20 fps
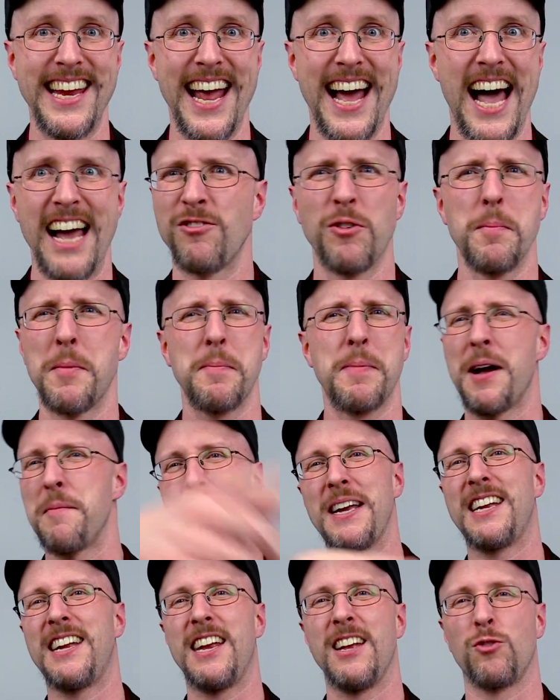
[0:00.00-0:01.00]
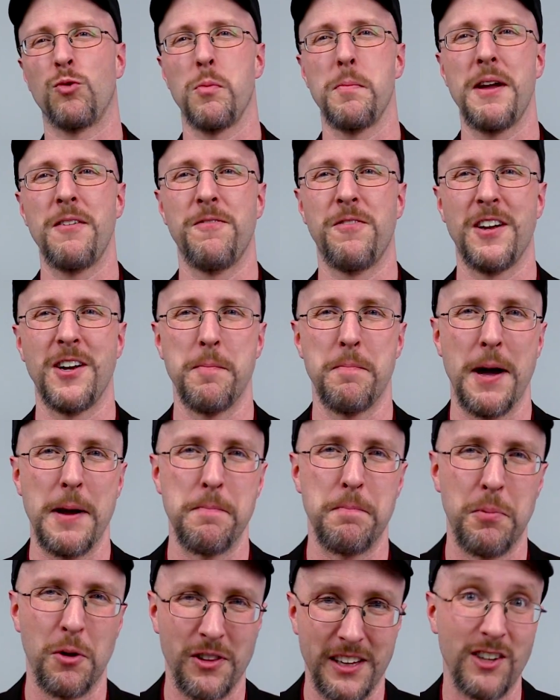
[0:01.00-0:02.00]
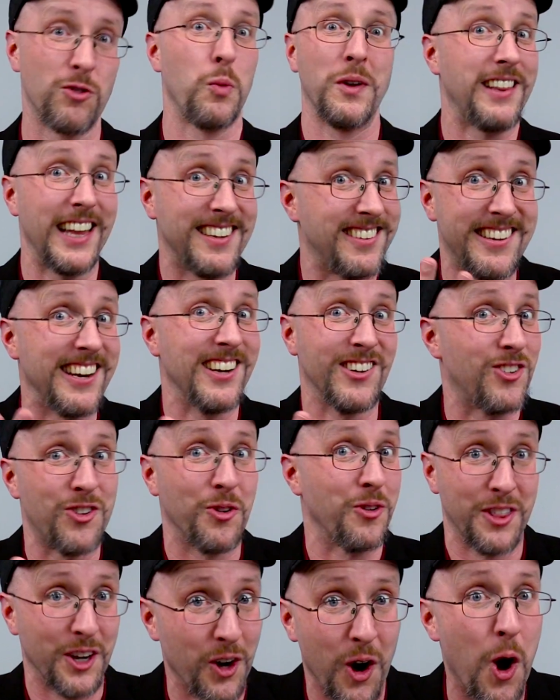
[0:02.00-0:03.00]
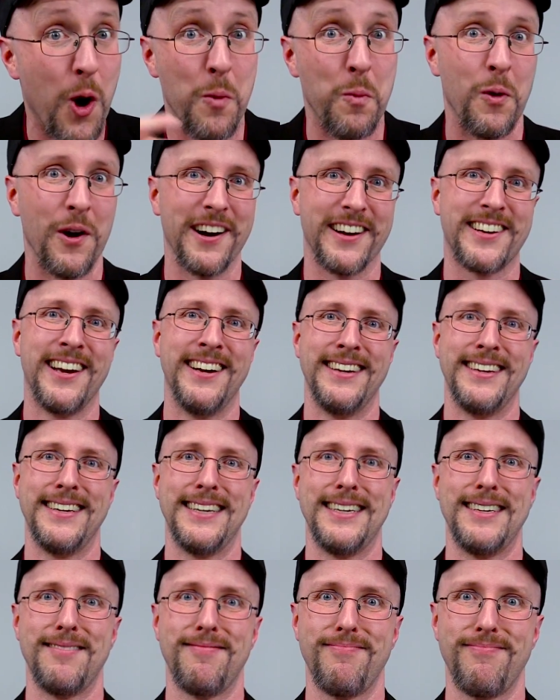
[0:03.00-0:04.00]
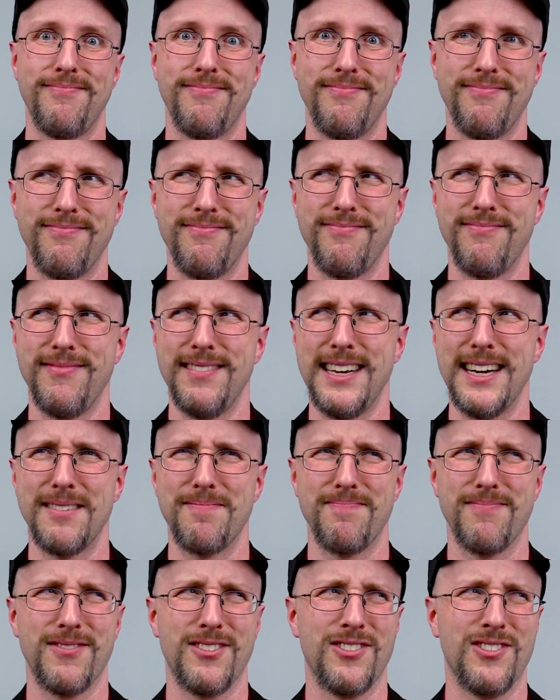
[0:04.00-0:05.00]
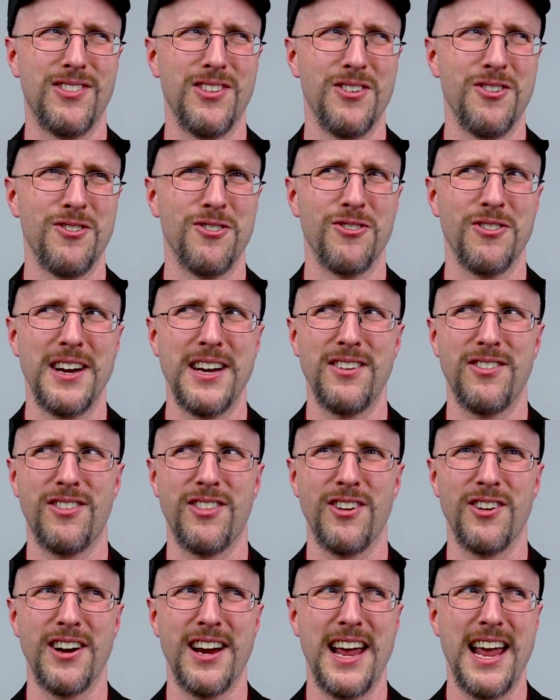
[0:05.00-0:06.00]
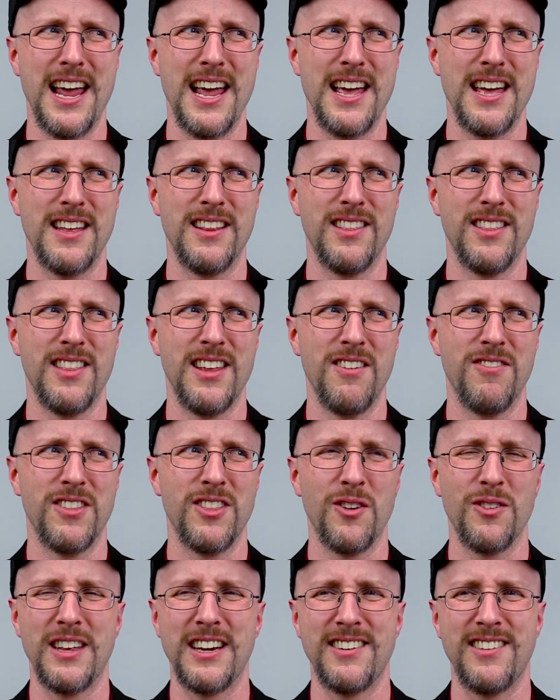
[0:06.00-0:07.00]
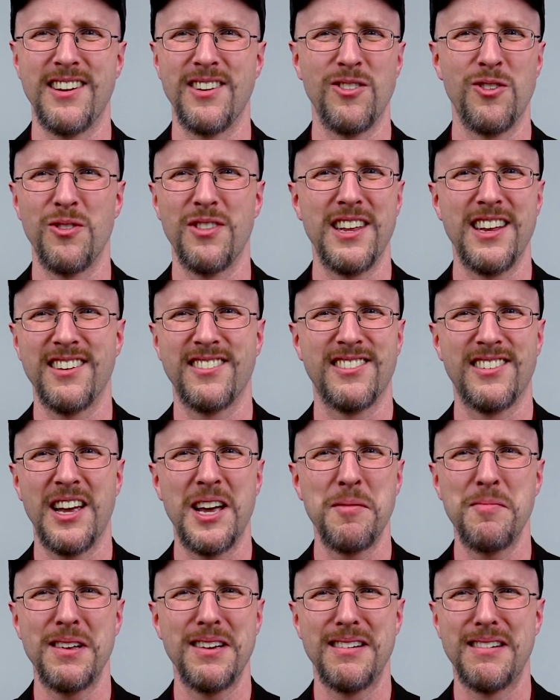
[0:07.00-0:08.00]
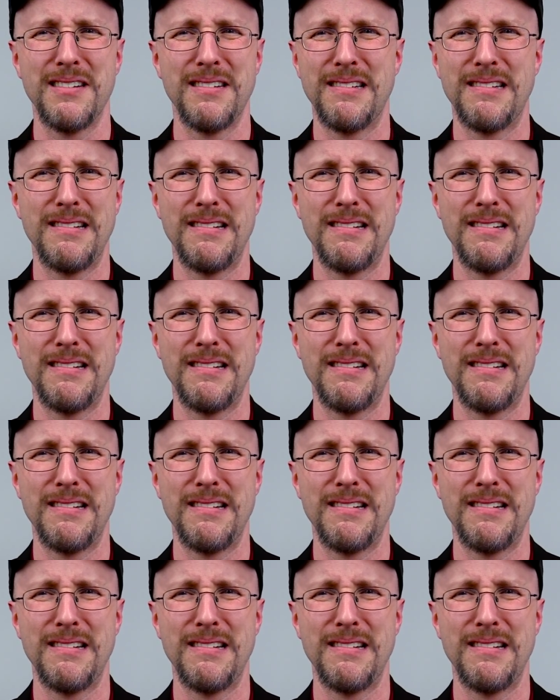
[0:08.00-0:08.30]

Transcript: Yeah, I remember how many kids were made fun of by bullies when they didn't do their homework. Yet still raised their hand even though they didn't do the assignment?